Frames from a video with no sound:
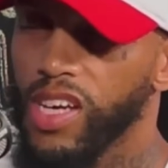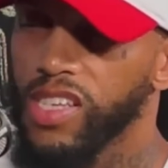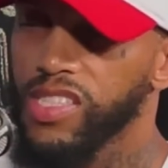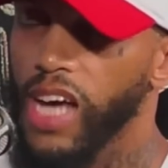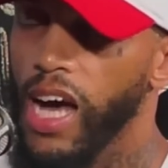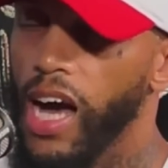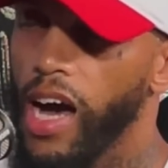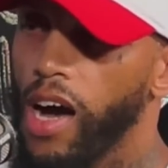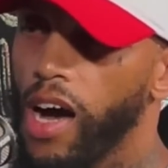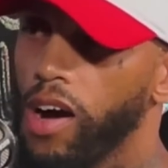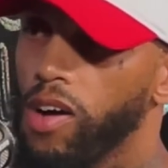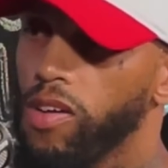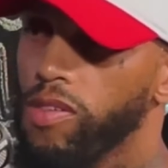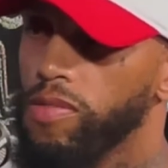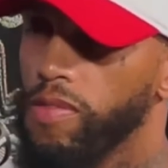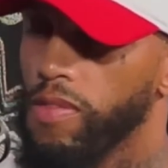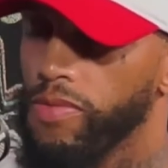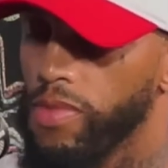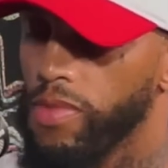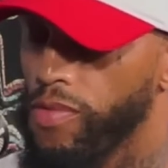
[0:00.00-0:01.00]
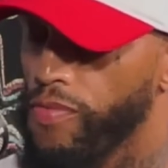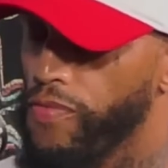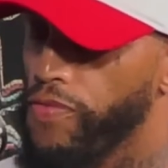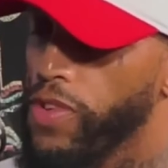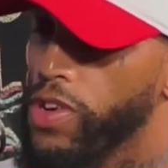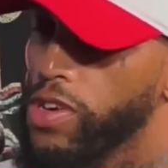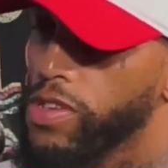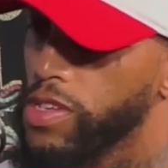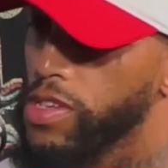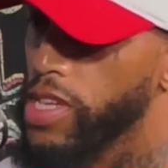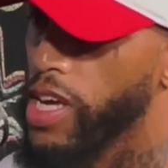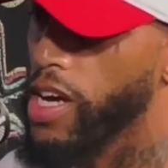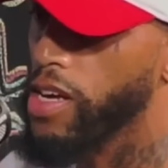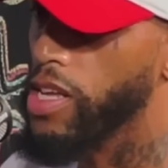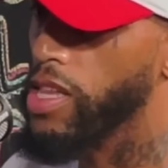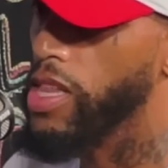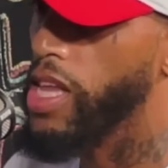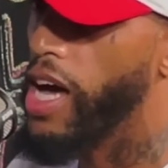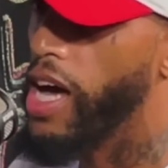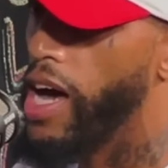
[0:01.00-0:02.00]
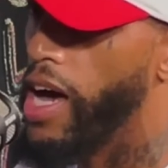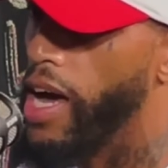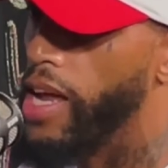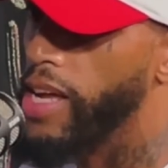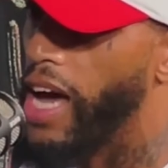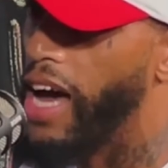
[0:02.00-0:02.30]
how, further down the line, I